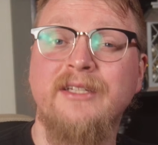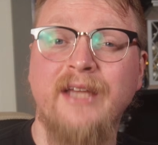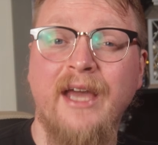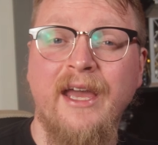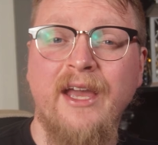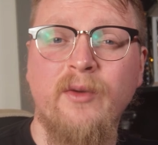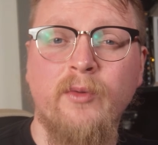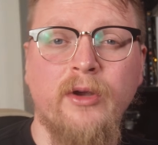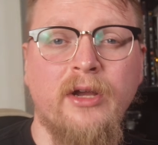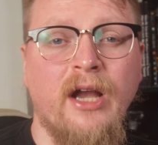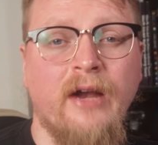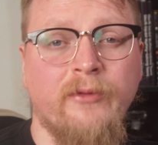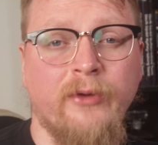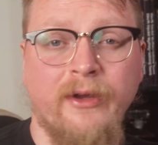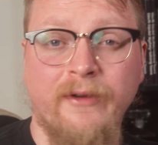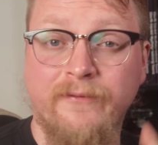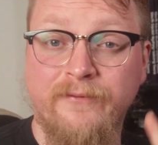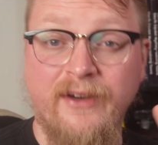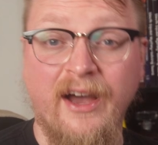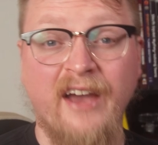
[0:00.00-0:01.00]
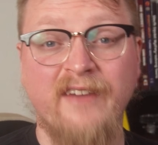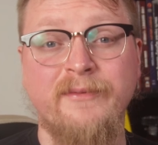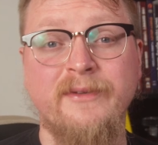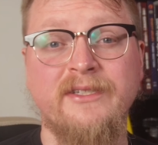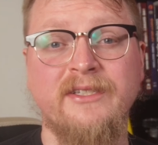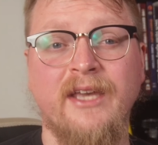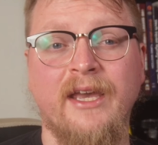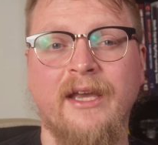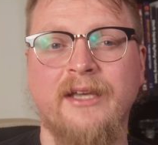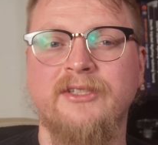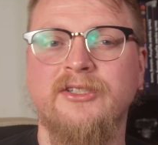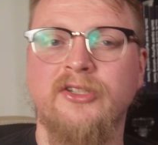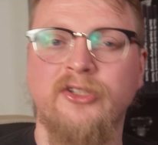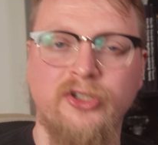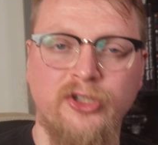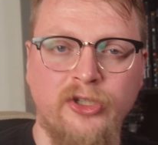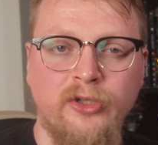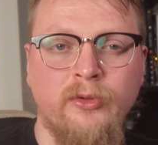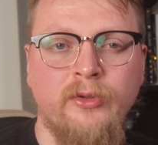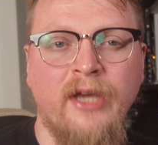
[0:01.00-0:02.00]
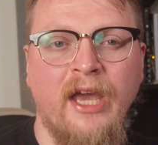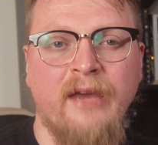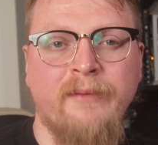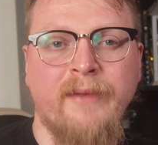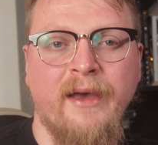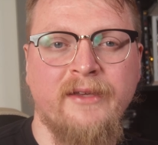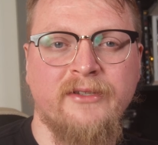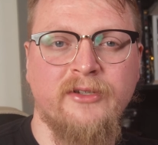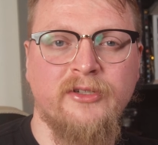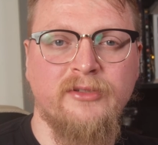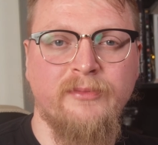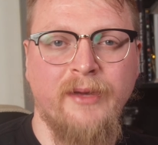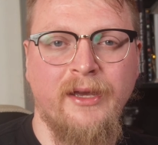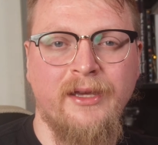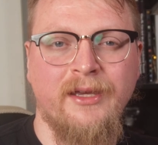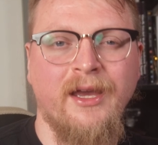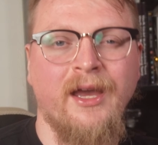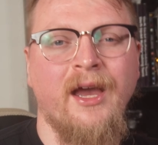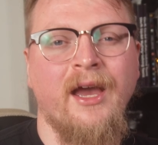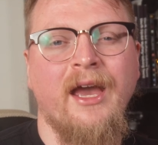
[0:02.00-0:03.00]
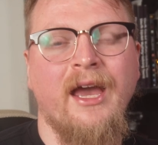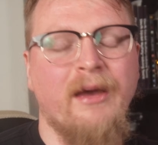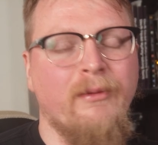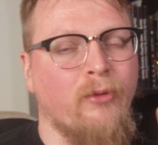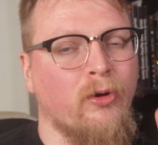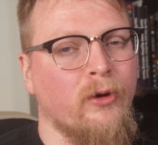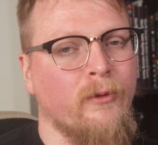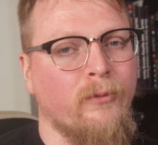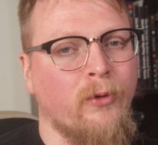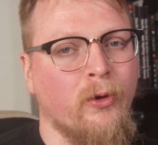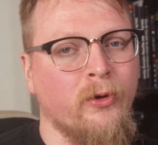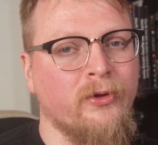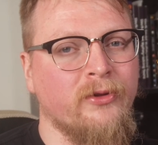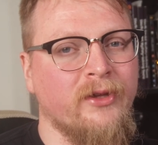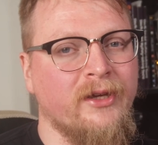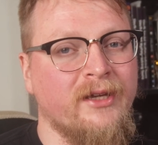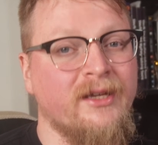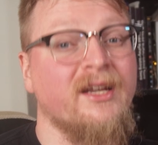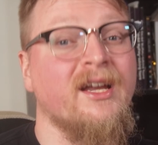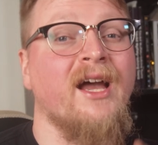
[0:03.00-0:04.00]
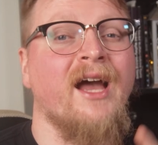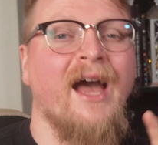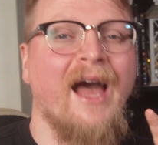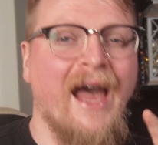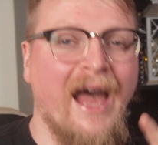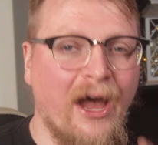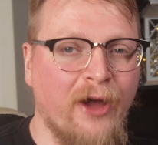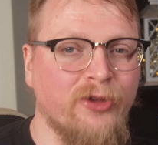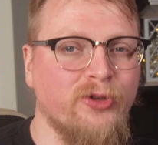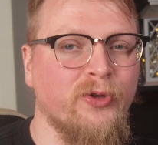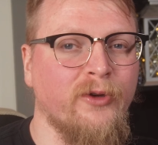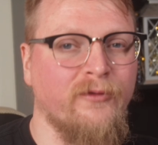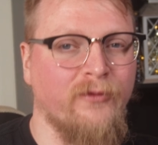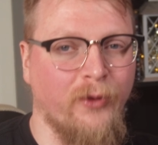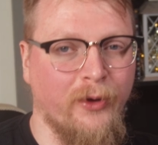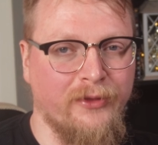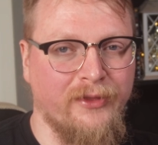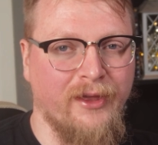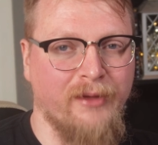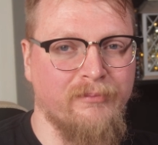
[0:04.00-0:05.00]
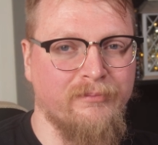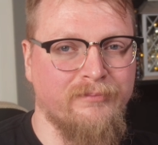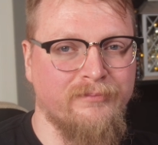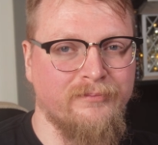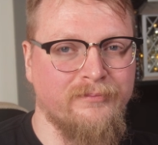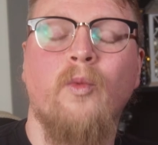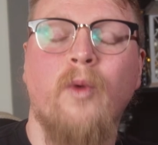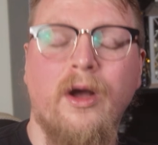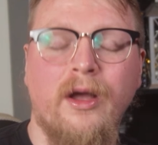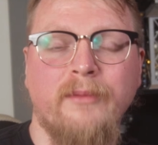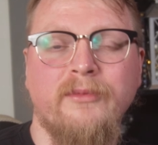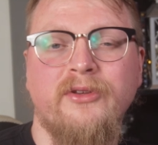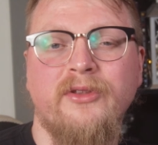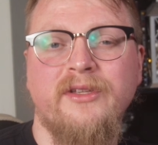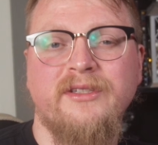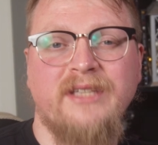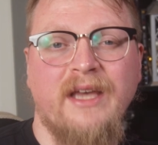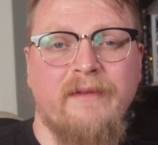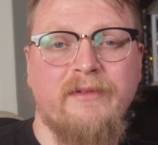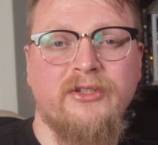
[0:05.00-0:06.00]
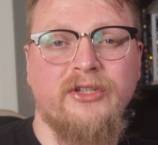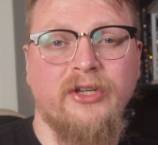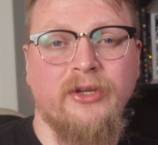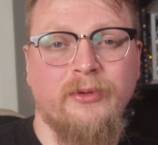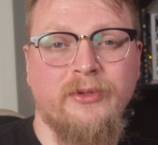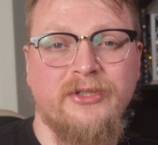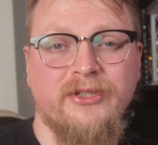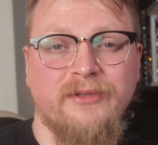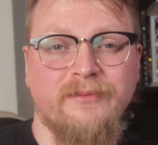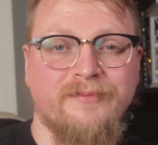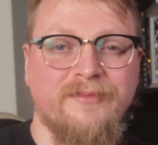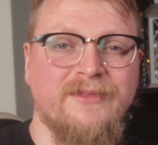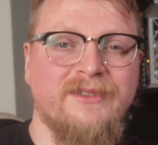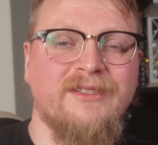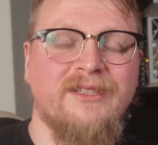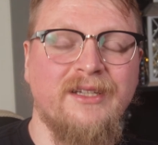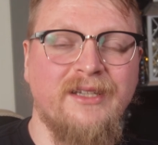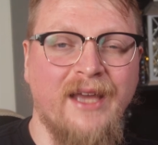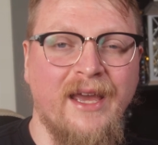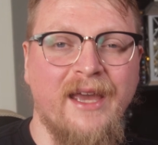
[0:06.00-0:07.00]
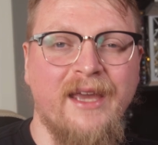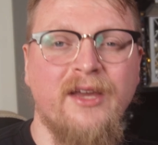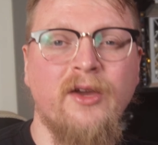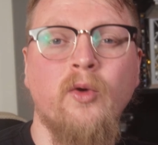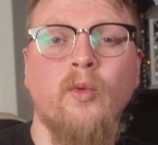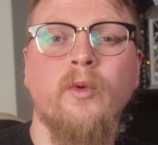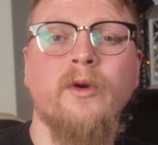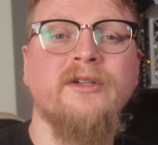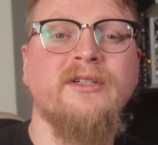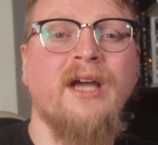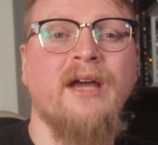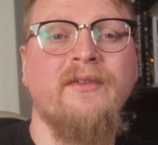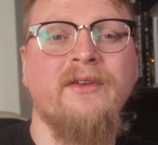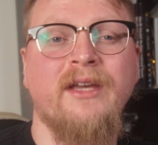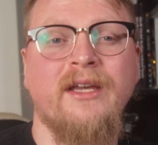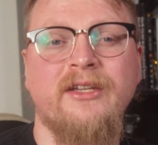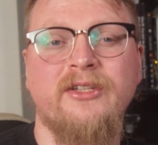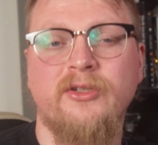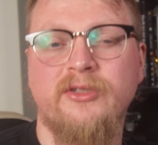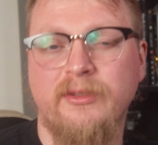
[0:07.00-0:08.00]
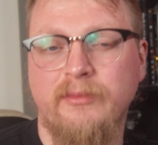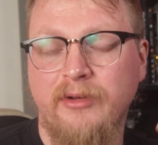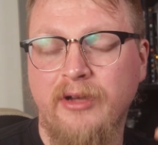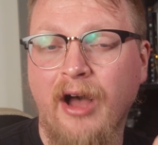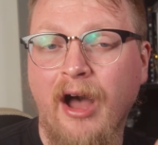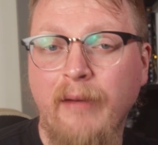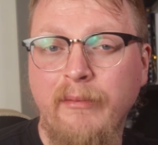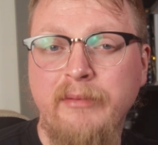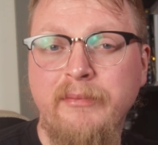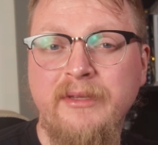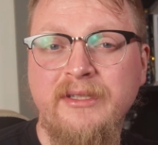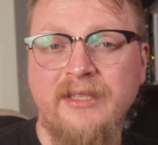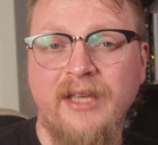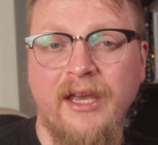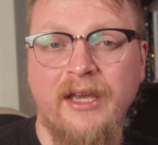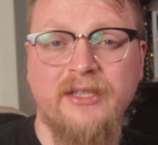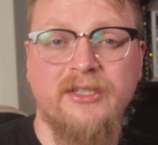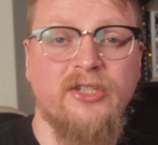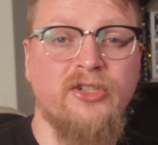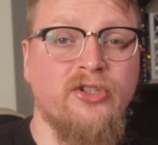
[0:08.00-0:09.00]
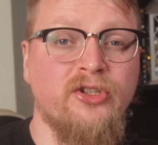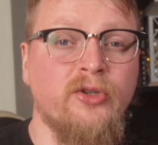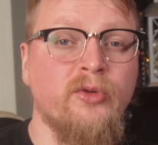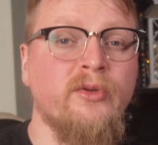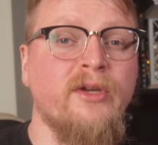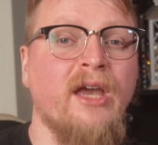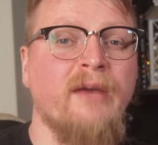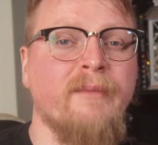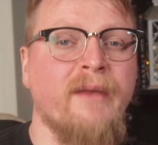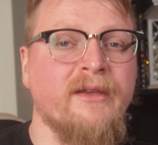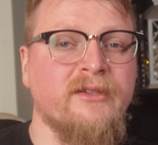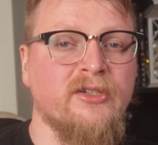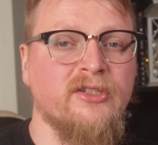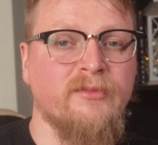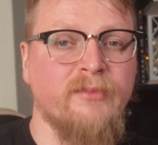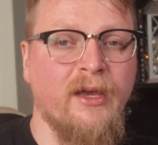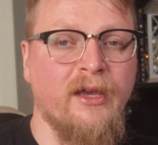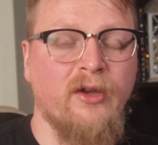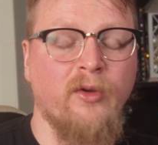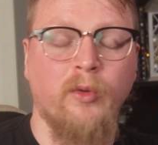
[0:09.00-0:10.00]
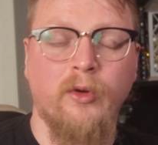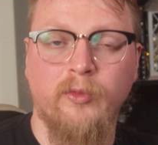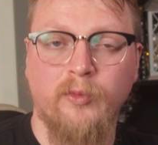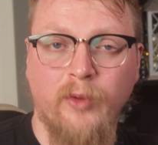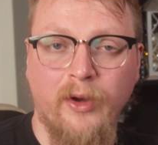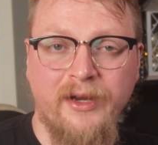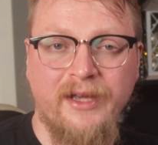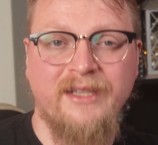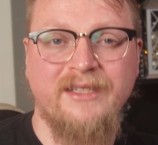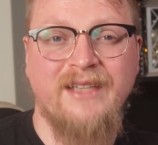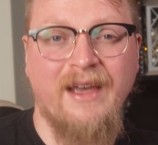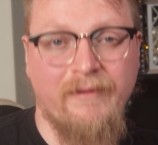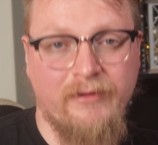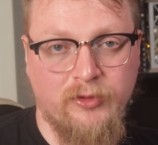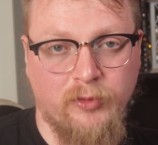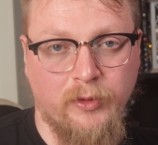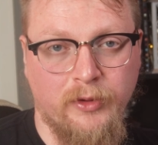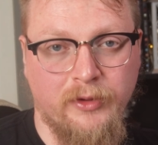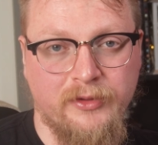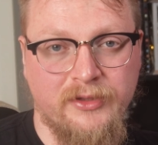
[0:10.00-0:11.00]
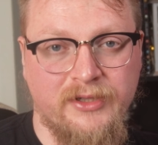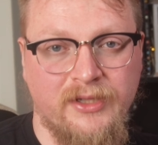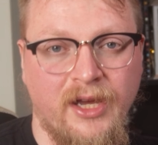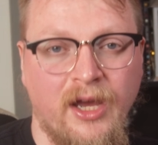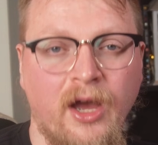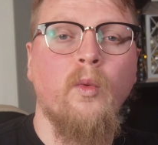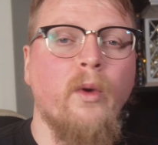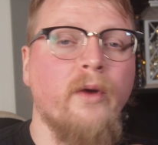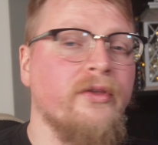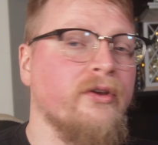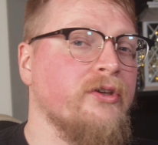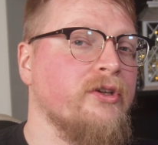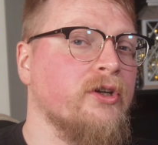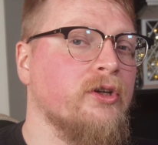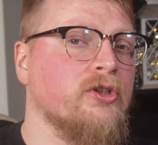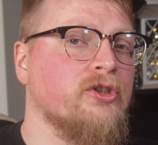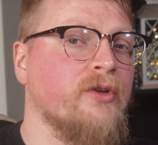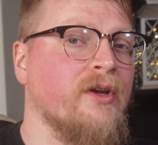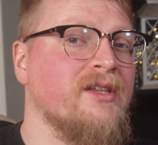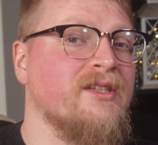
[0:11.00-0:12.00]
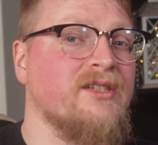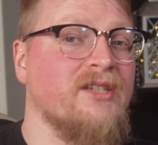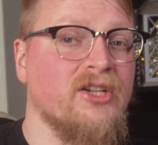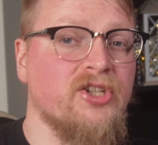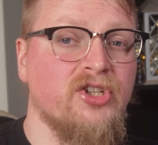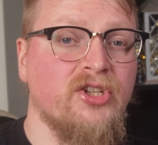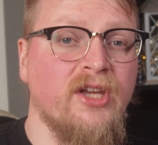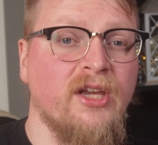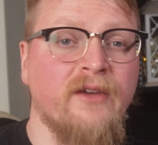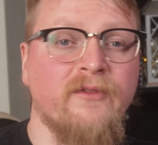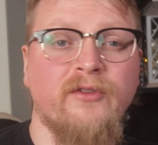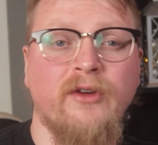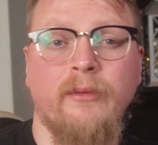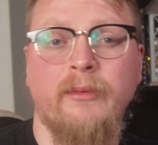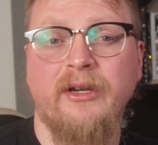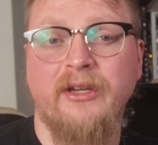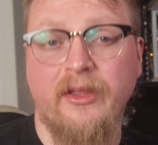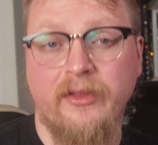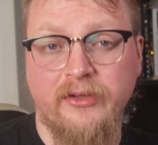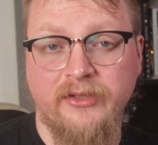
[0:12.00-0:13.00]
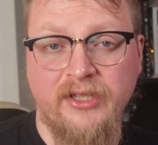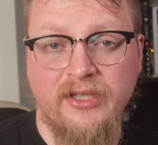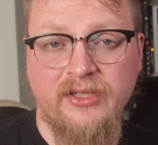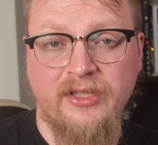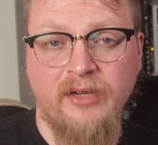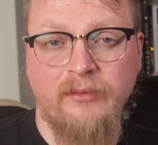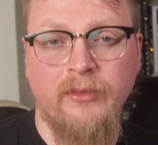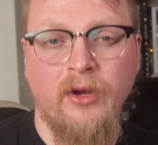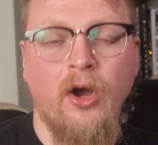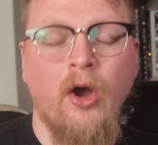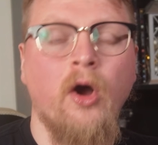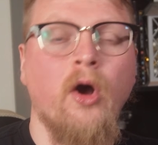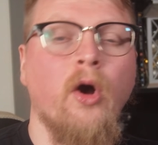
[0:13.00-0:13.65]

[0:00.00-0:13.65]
today we're covering 5 mistakes new game masters make, and more importantly, how to avoid them. Welcome to the Savage Goose. Today, we're diving into some common mistakes new game masters make when running Savage Worlds. Whether you're transitioning from another system